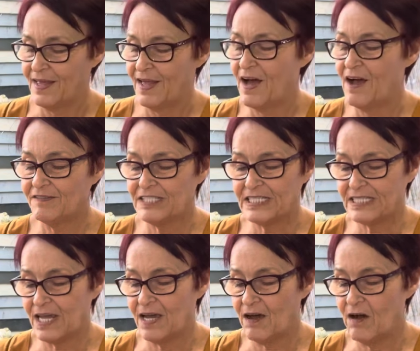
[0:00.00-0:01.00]
I have to
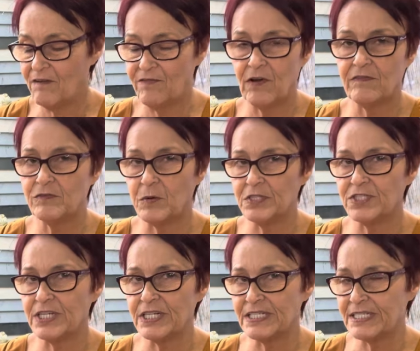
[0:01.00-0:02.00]
say, I've loved
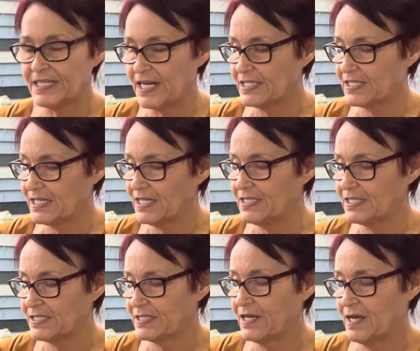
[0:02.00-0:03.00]
watching Stacey's